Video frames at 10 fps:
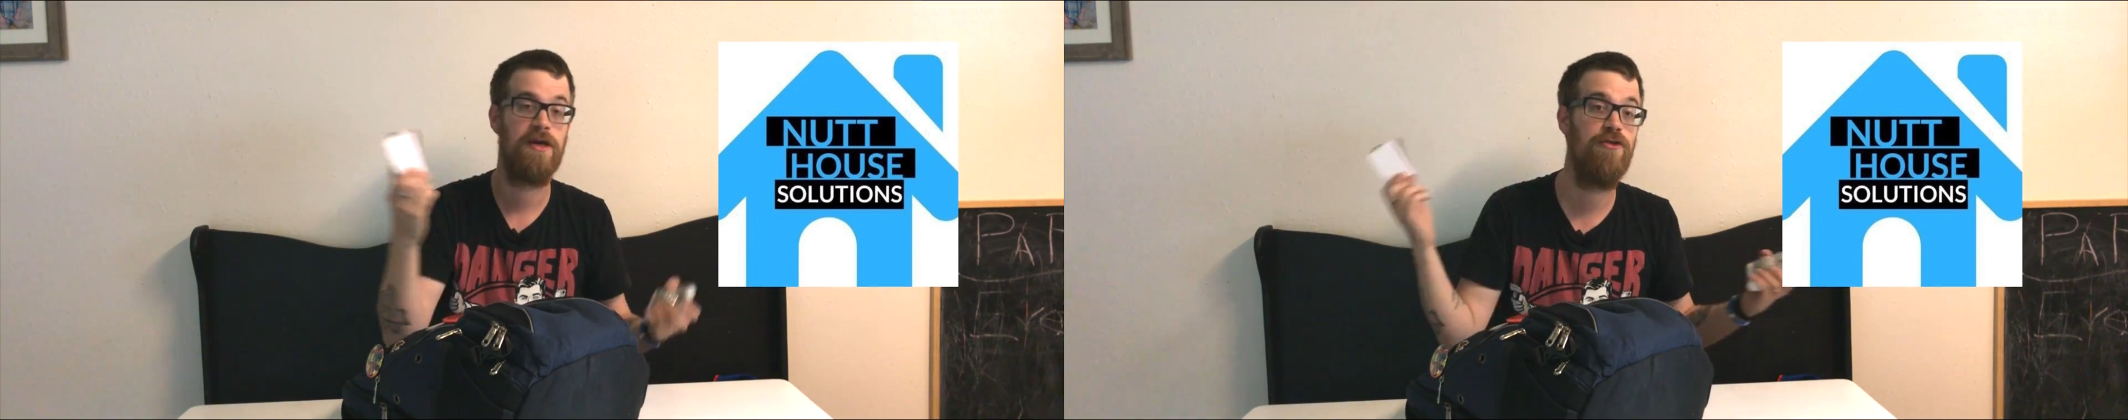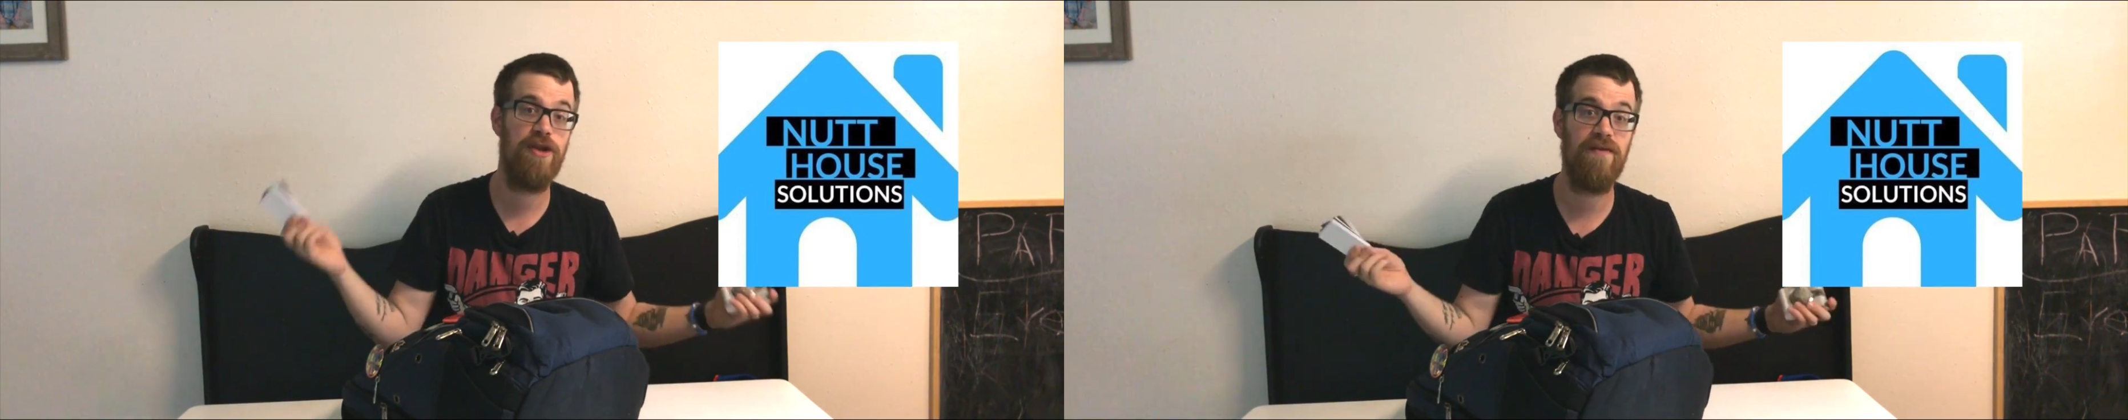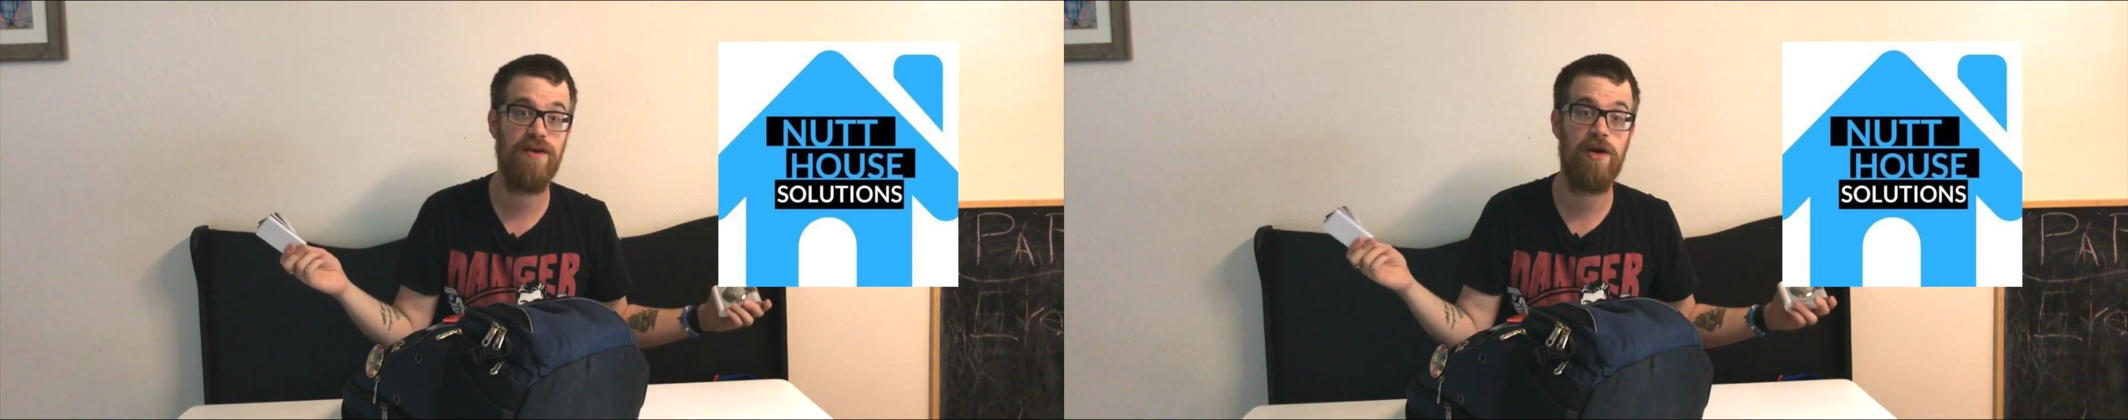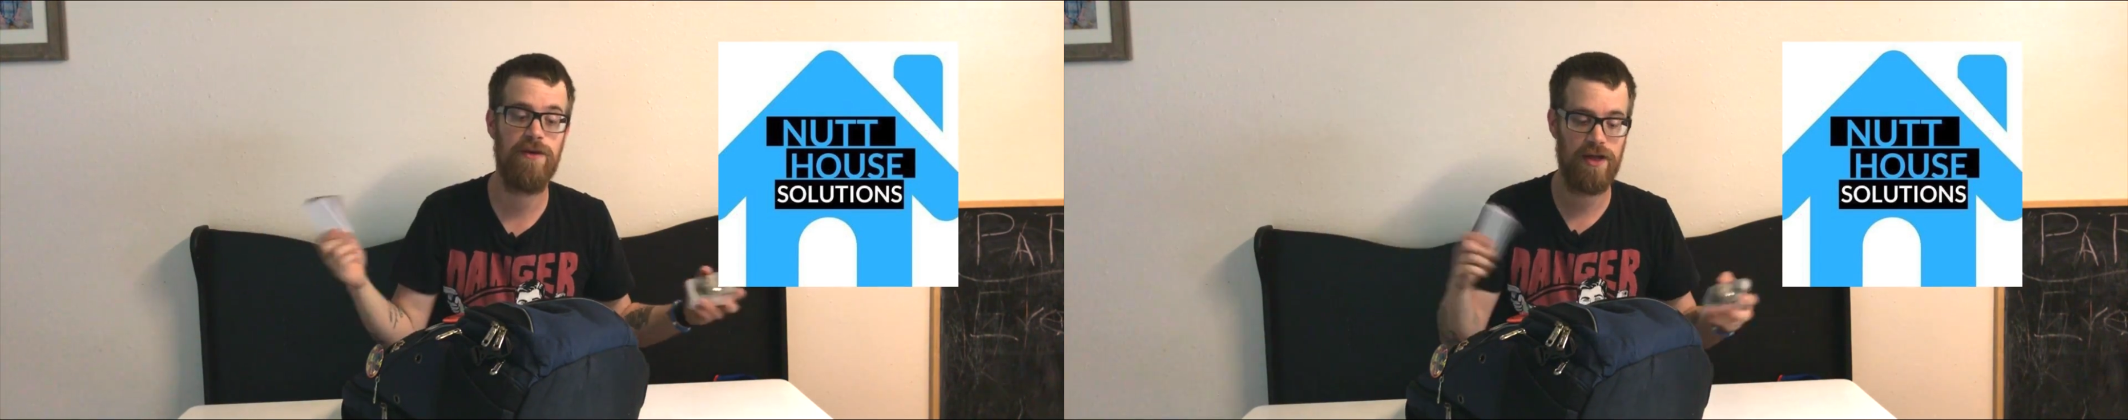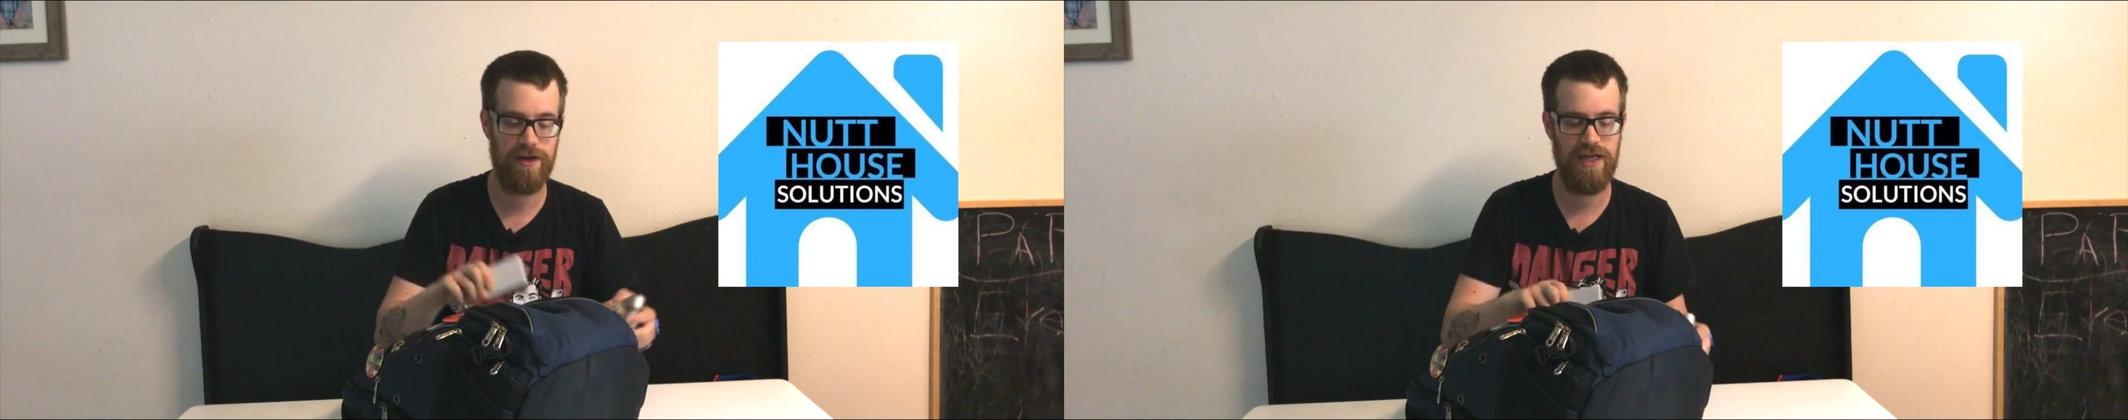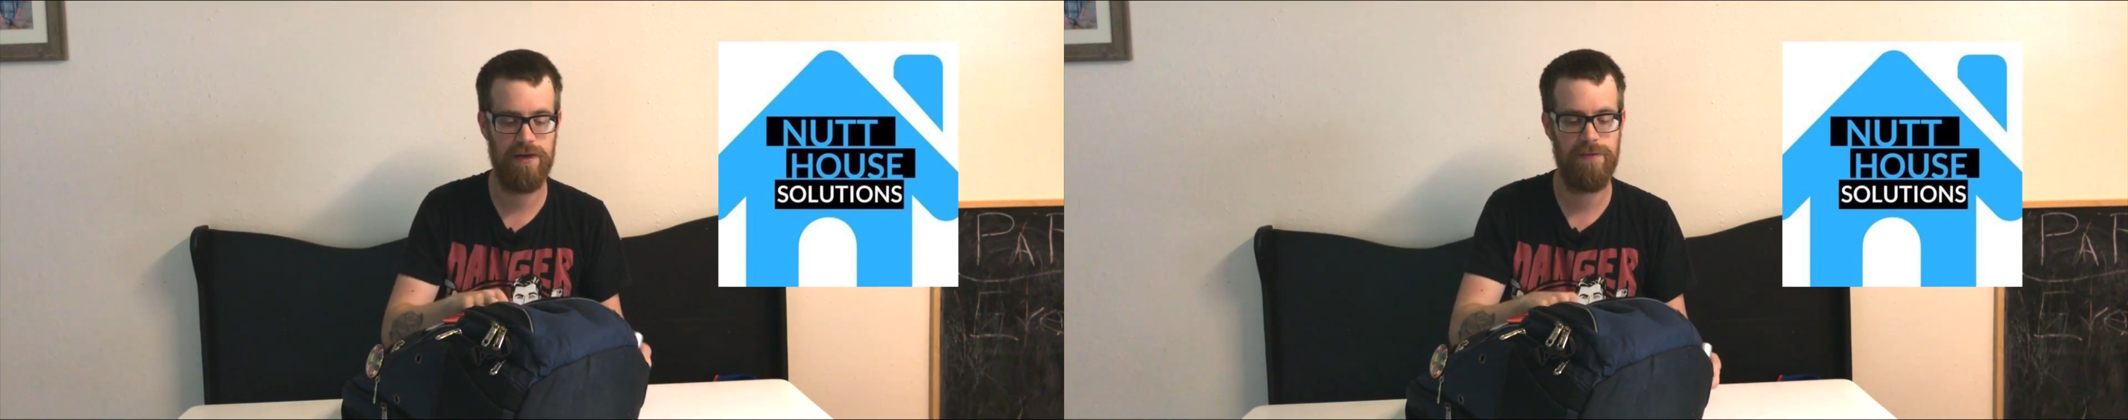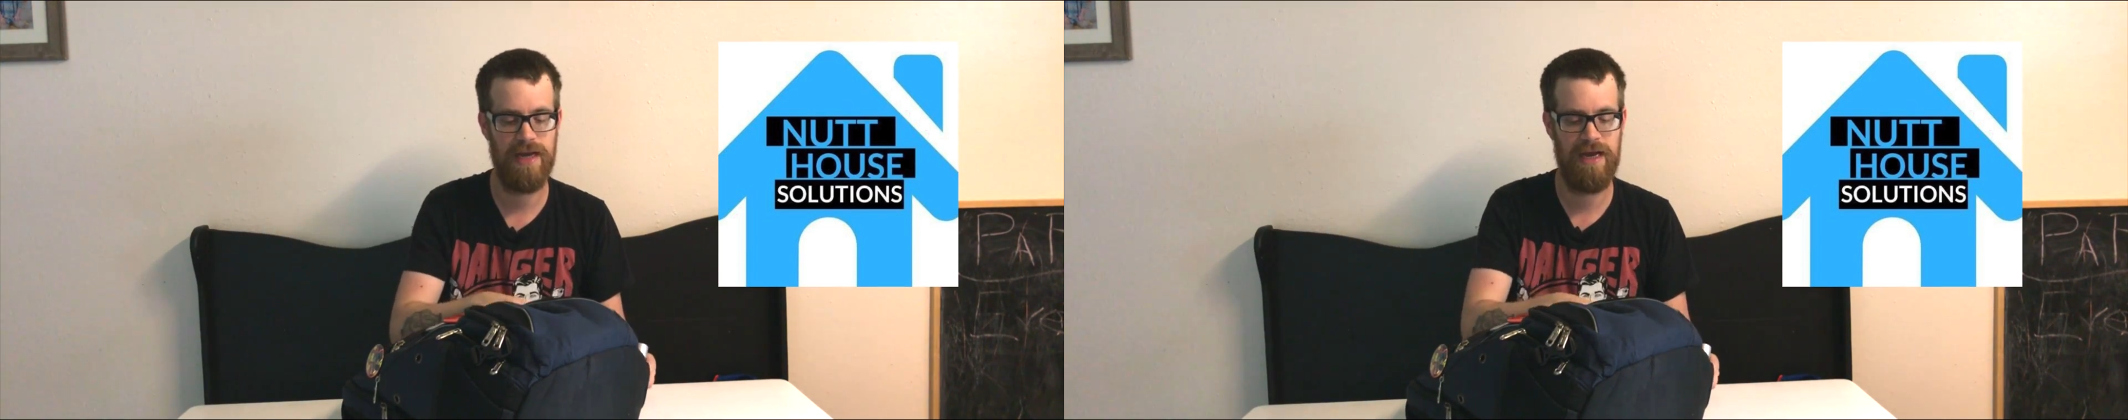because you never know where you're going to need them,